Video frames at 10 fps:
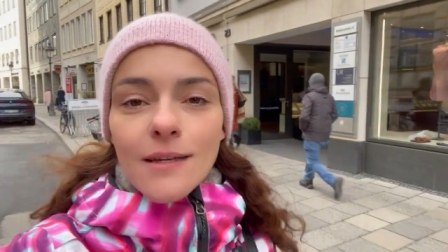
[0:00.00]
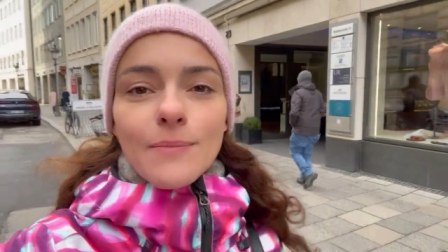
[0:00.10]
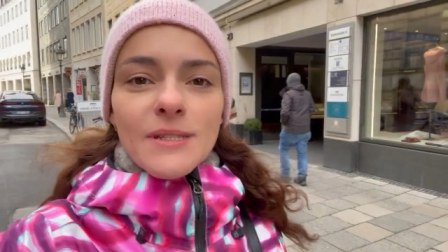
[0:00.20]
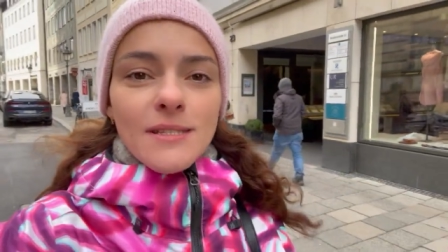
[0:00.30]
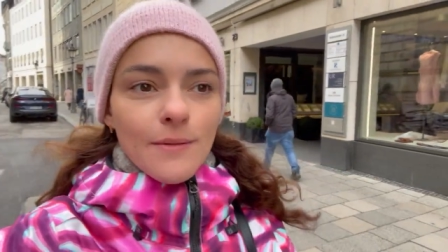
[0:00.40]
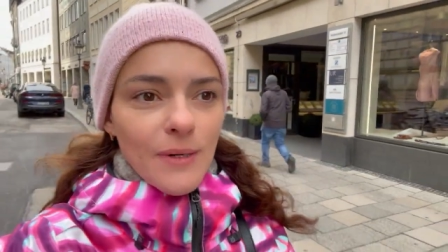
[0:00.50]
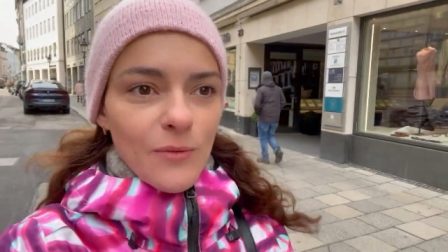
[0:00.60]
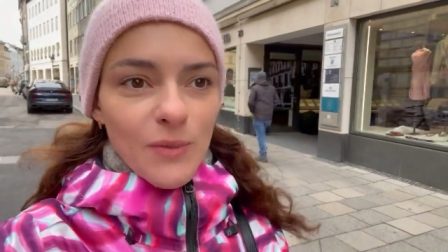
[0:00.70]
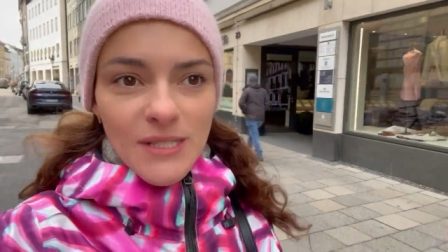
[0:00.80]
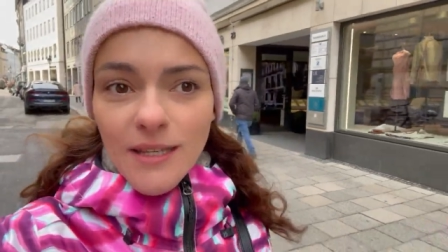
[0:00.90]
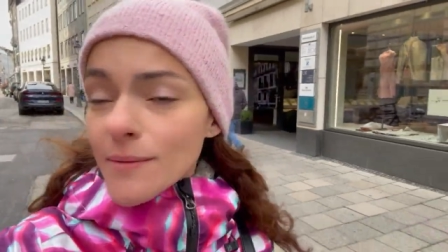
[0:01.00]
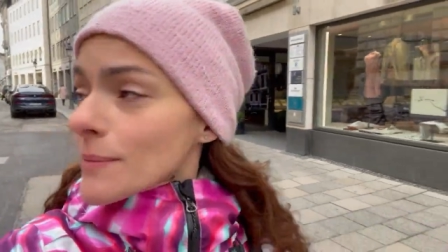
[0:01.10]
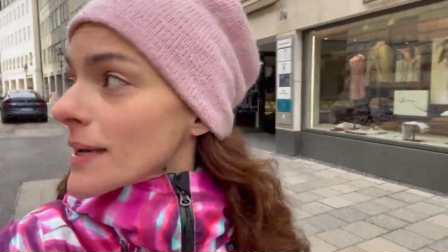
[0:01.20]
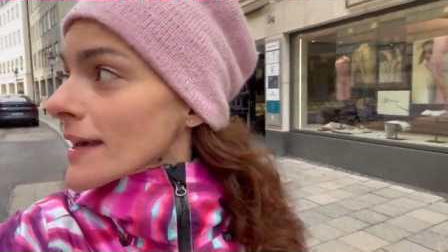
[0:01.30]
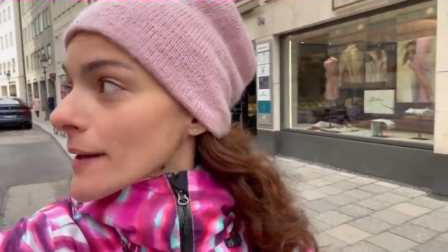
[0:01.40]
filming again without
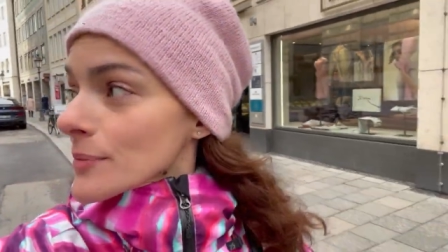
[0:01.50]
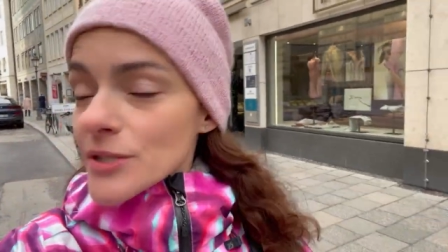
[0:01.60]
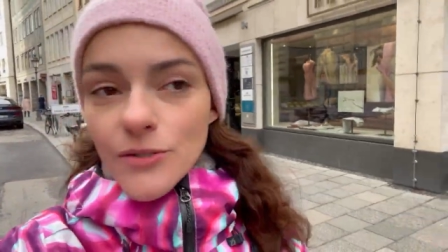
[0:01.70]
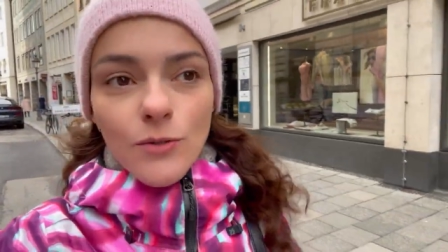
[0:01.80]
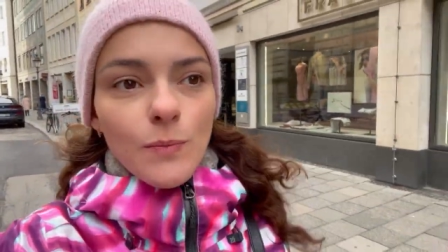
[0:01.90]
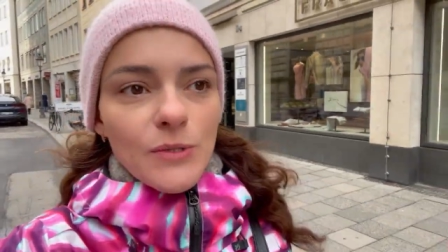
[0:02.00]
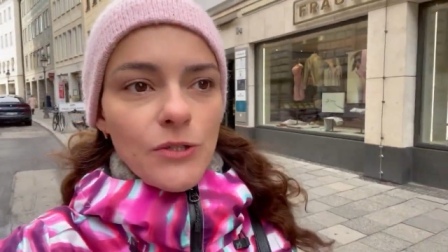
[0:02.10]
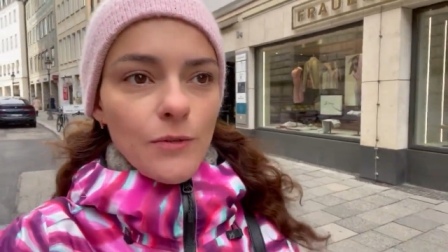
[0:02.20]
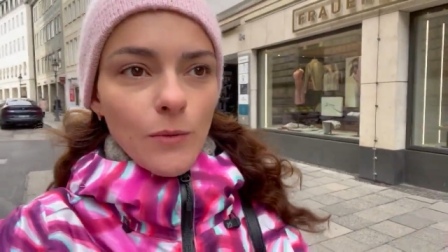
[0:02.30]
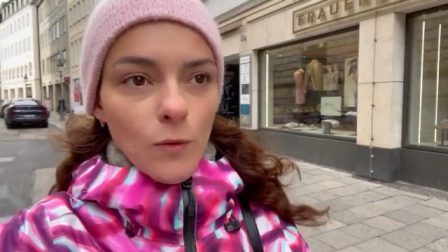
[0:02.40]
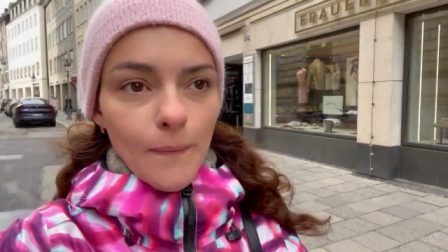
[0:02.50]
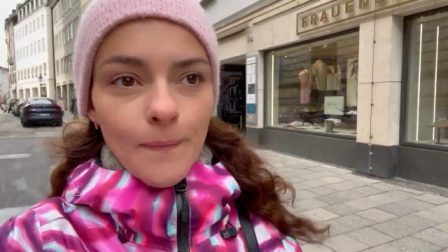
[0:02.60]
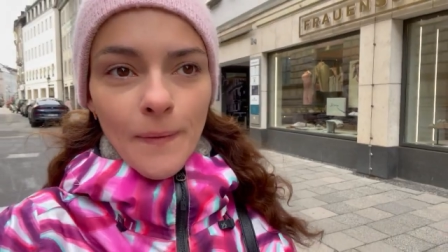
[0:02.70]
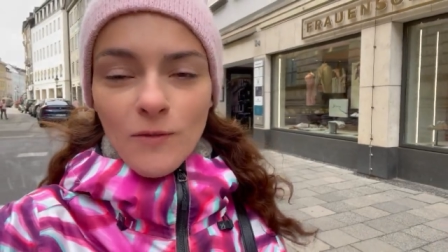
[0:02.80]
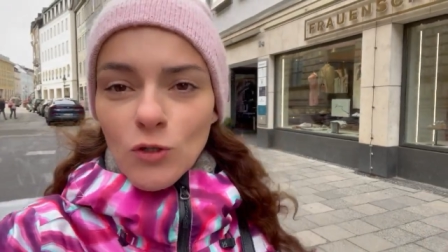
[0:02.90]
a gimbal, and
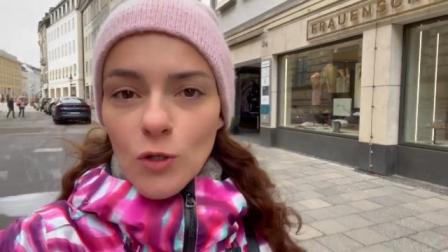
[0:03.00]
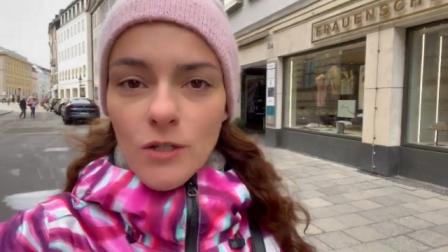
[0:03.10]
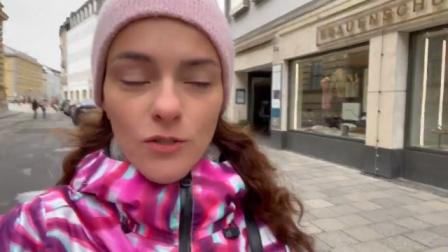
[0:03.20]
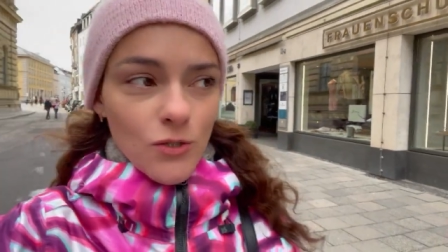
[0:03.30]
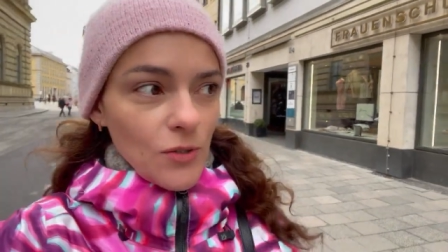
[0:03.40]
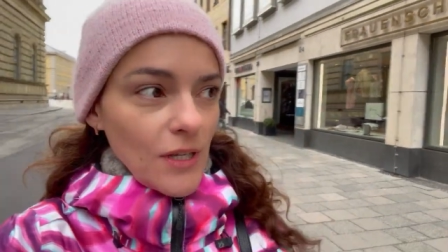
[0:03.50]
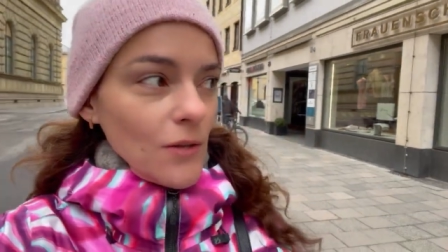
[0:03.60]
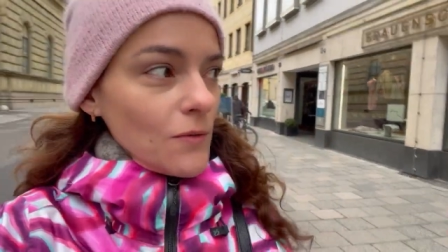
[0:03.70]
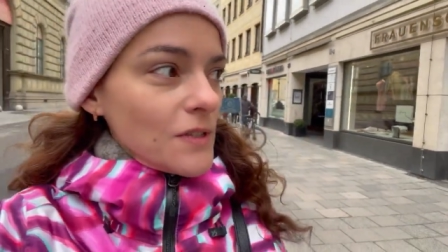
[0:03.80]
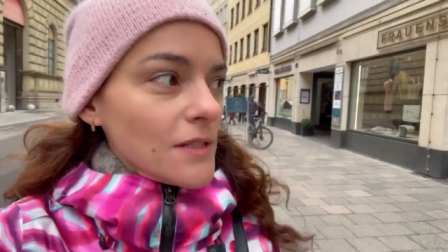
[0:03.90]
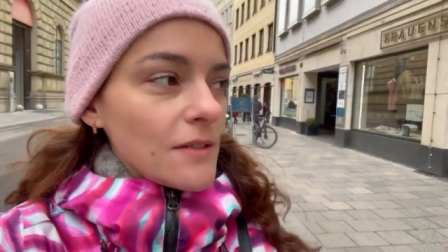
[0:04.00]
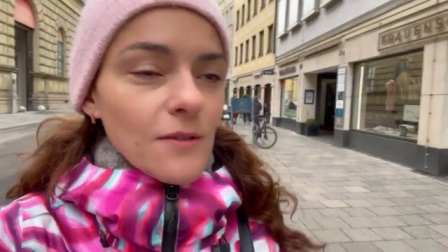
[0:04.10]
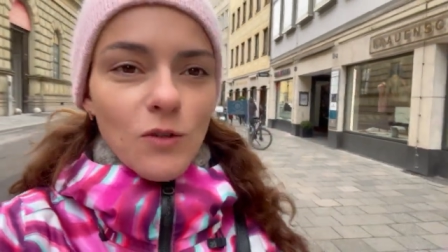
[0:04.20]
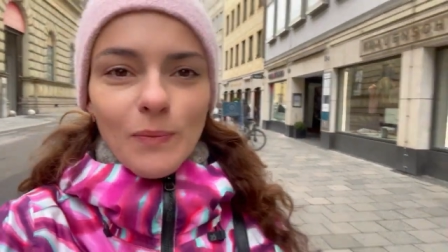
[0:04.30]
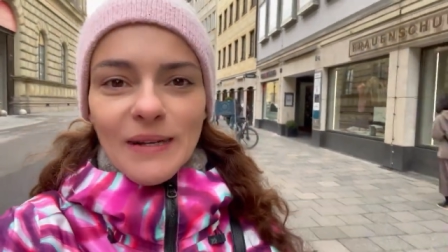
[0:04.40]
I'll explain why.
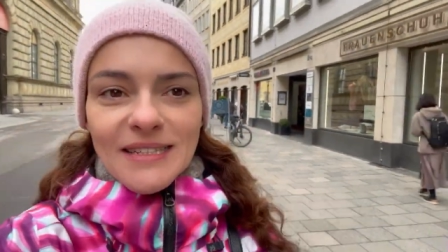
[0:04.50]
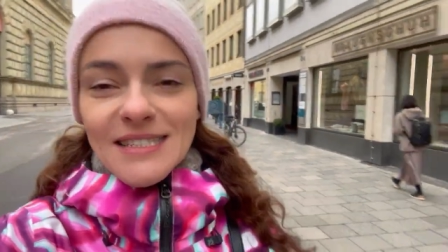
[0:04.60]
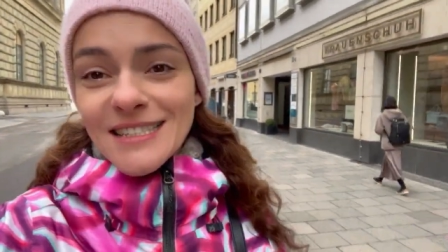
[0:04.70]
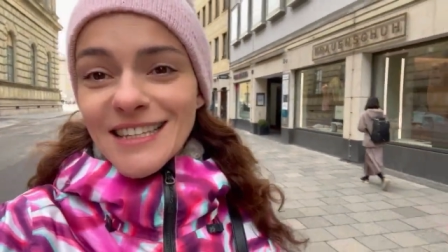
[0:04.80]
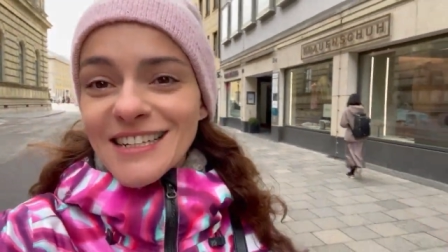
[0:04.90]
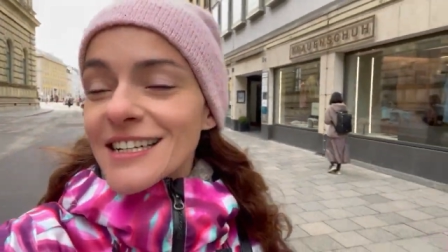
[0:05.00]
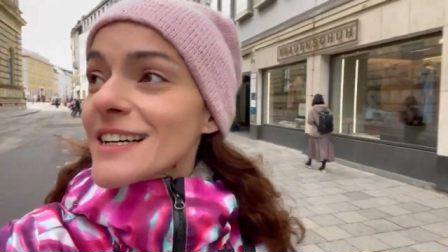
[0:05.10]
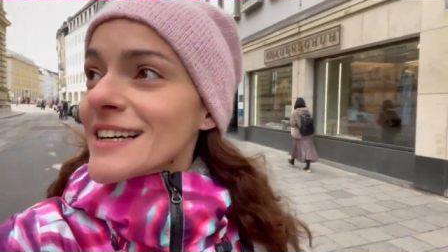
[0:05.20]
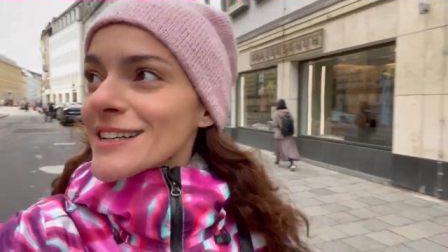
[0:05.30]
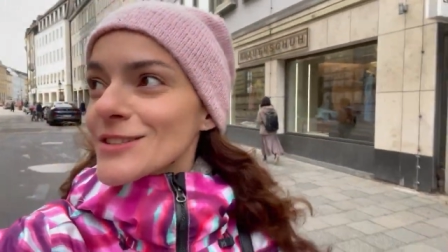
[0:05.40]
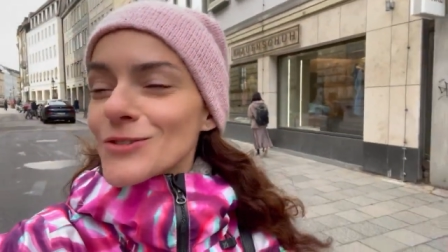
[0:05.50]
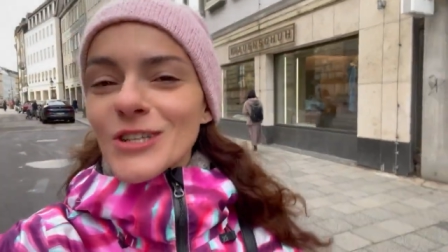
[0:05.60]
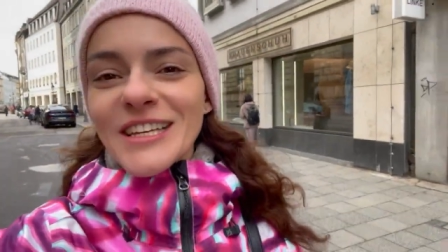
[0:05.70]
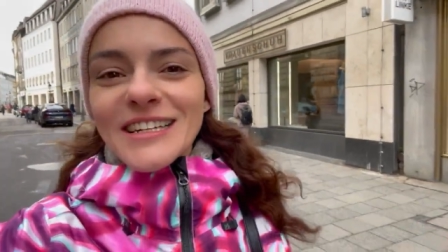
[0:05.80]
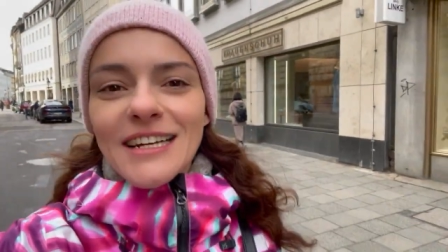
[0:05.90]
Just a moment ago,
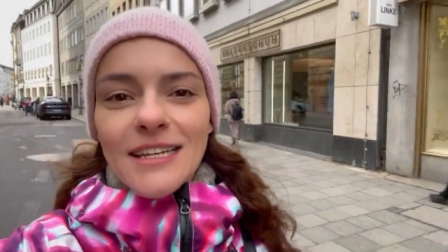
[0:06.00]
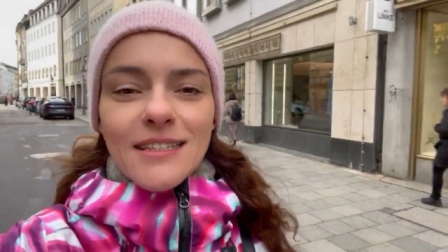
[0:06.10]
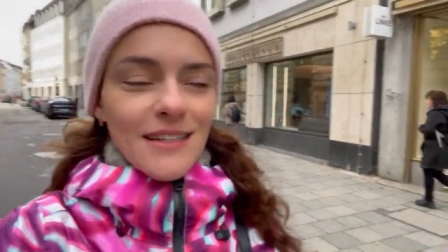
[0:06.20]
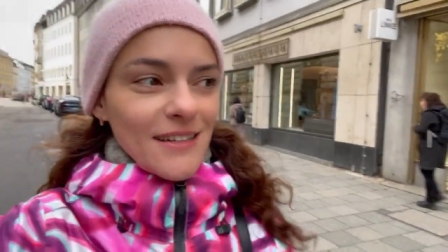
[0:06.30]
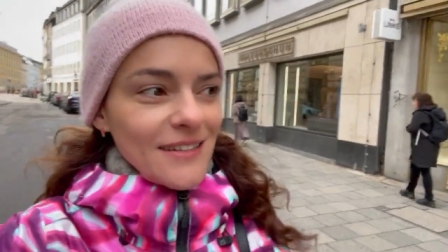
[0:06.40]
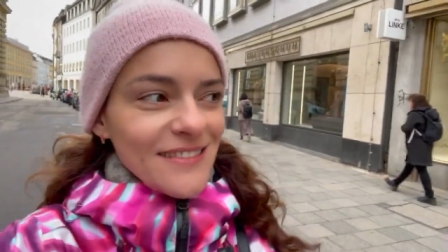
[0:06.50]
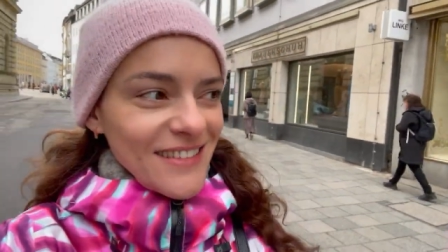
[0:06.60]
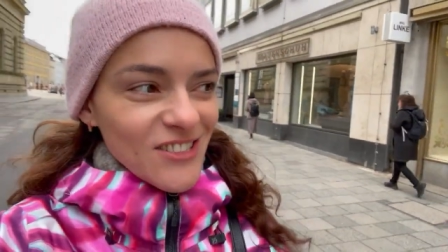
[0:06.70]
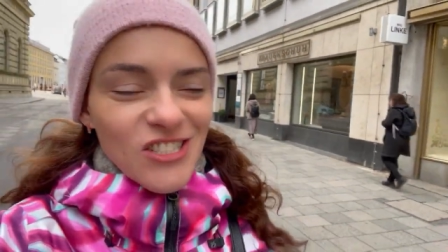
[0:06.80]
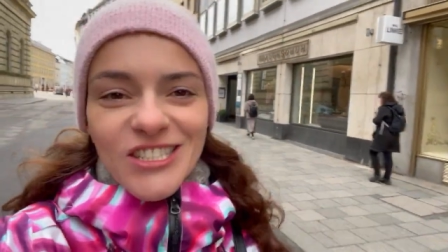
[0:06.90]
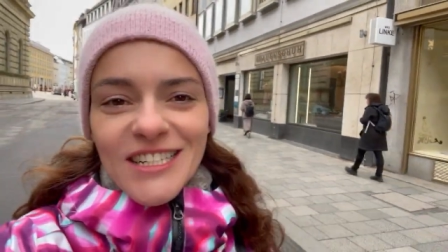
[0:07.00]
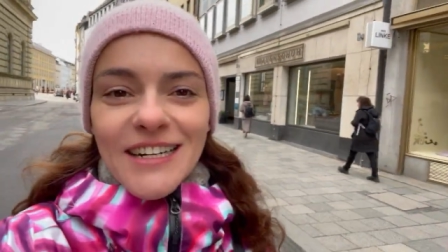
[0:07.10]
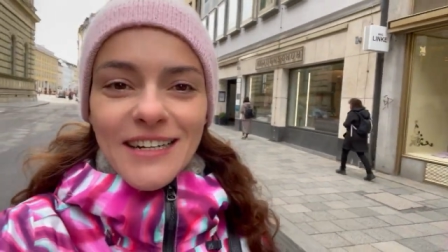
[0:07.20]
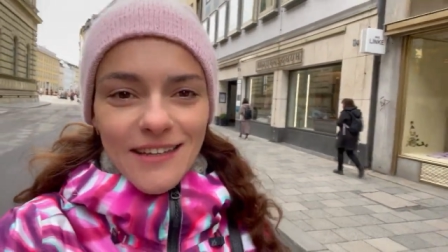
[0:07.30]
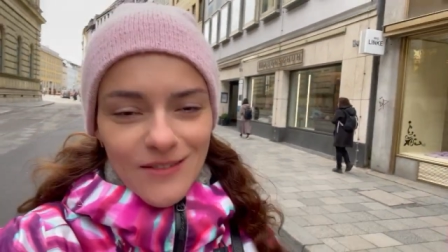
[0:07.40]
two policemen on
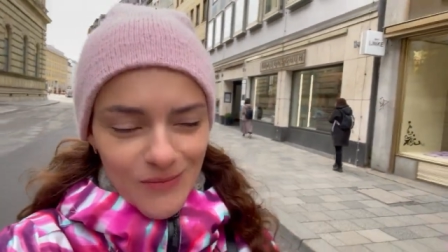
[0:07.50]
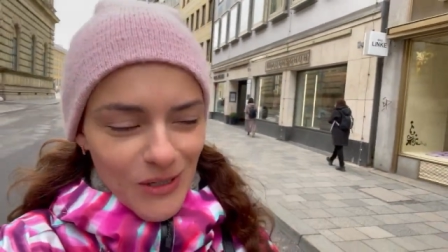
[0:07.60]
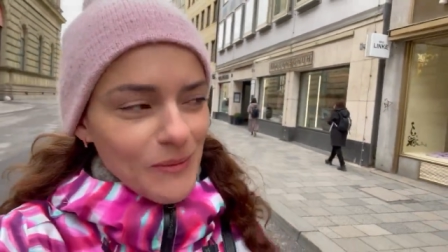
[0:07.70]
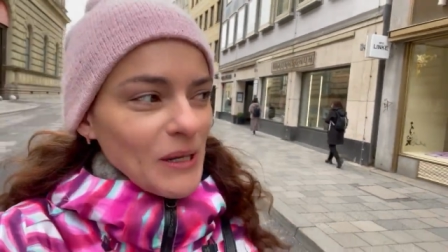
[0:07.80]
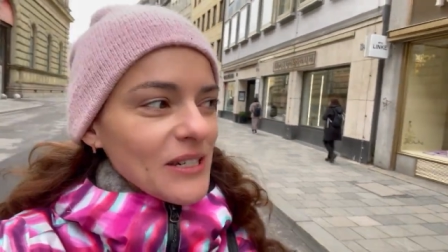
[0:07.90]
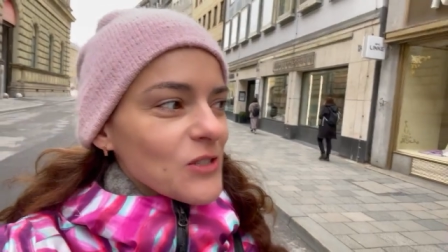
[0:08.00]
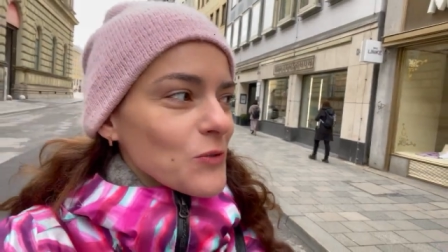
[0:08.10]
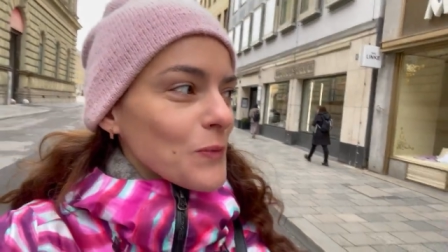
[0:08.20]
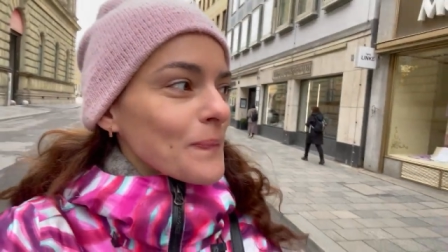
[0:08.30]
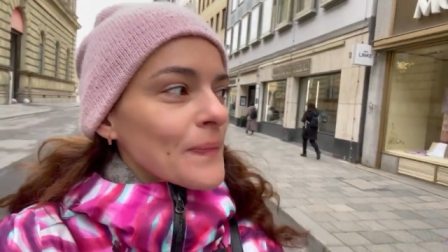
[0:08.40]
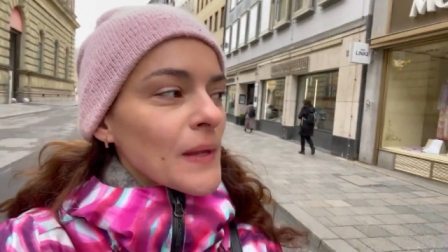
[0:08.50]
horseback passed by.